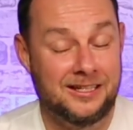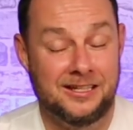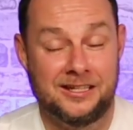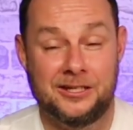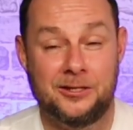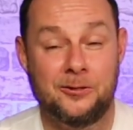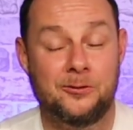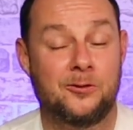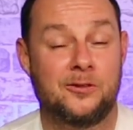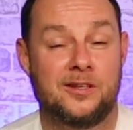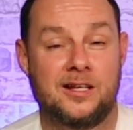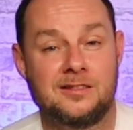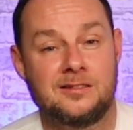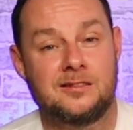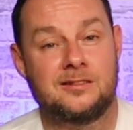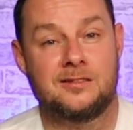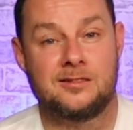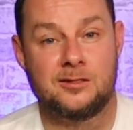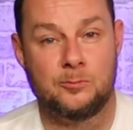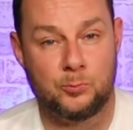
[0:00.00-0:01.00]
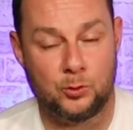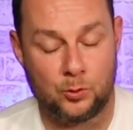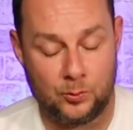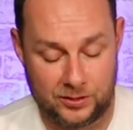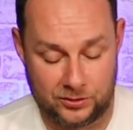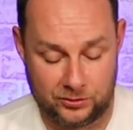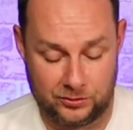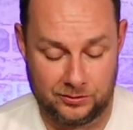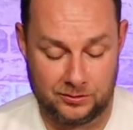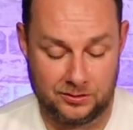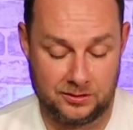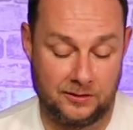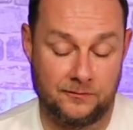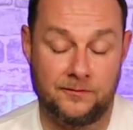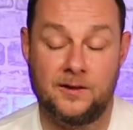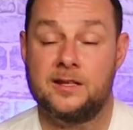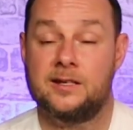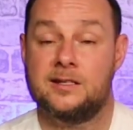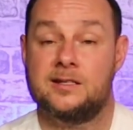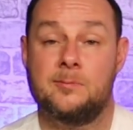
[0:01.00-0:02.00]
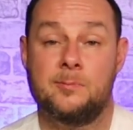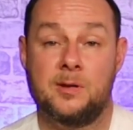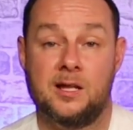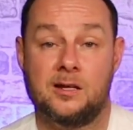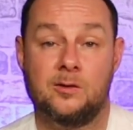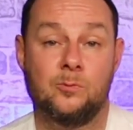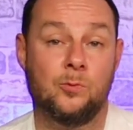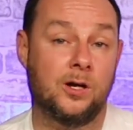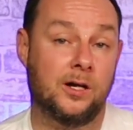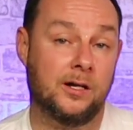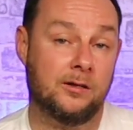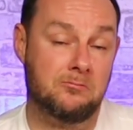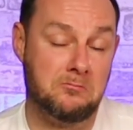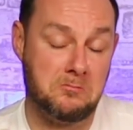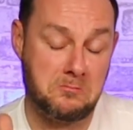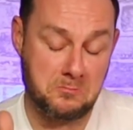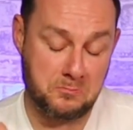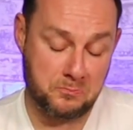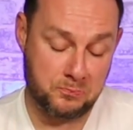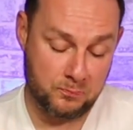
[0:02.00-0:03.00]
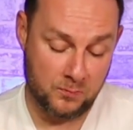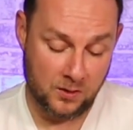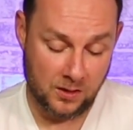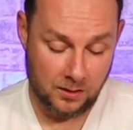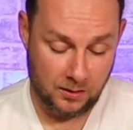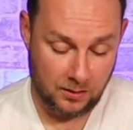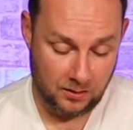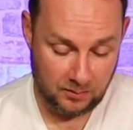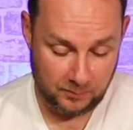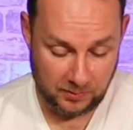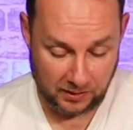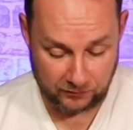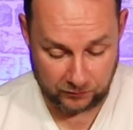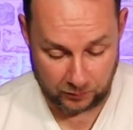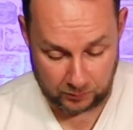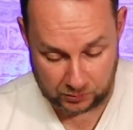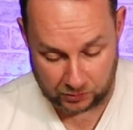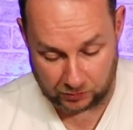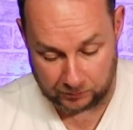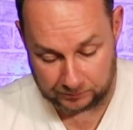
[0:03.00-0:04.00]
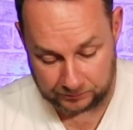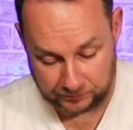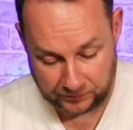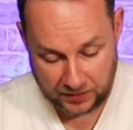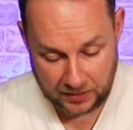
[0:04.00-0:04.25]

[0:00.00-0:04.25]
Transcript: You don't know the answer to simple questions. So the fact that it's in black and white, big thumbs up.